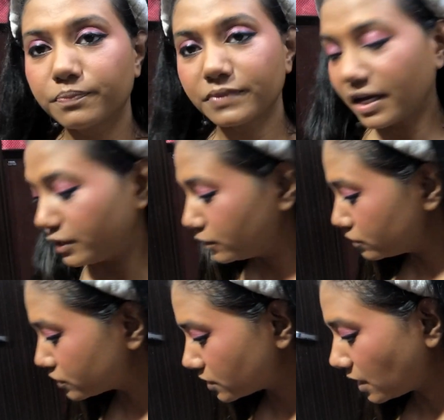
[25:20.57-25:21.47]
I
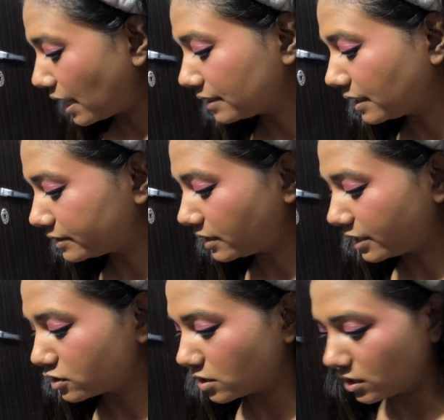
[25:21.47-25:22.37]
used highlighter
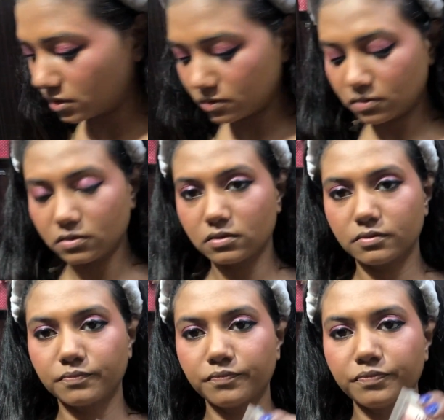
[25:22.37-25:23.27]
actually.
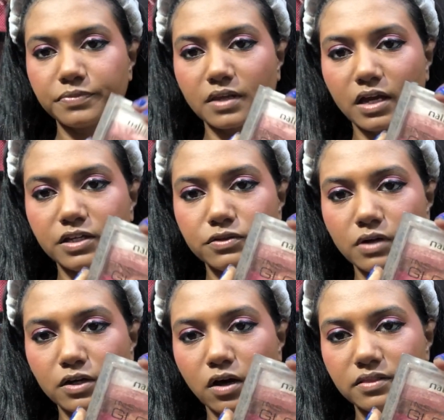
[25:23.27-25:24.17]

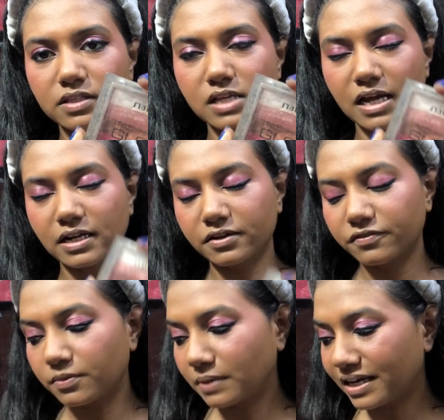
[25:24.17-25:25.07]
I got this highlighter
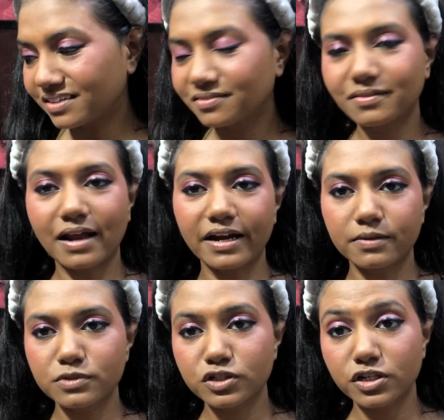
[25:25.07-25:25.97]
from like
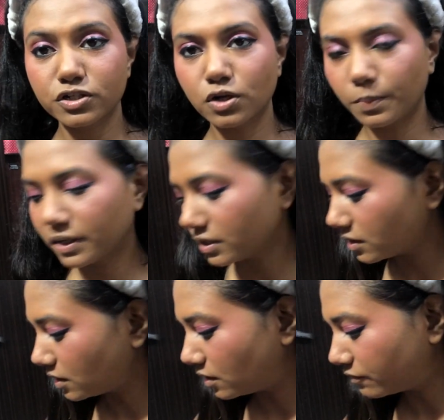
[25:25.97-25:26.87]
random street shopping
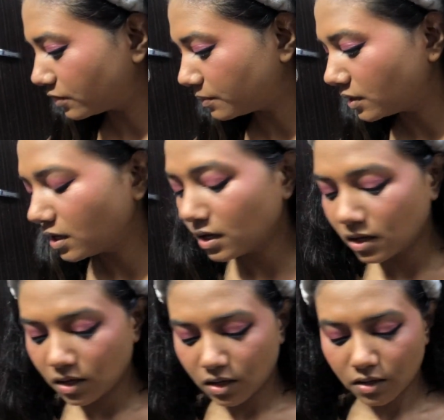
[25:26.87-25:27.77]
from
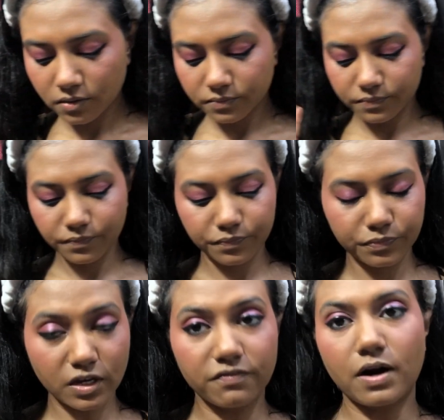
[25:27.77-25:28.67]

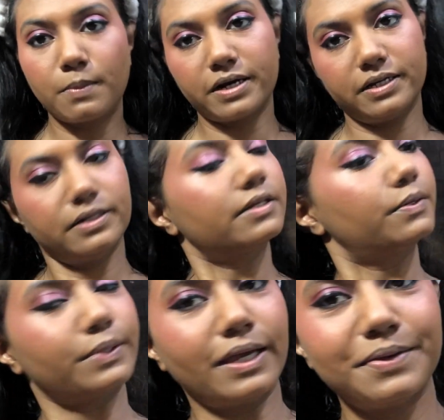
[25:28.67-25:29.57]
Gafar Market.
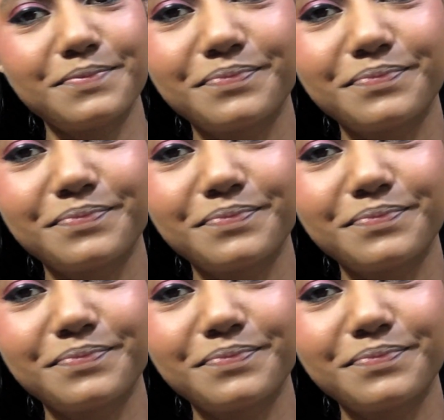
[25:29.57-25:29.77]
Okay,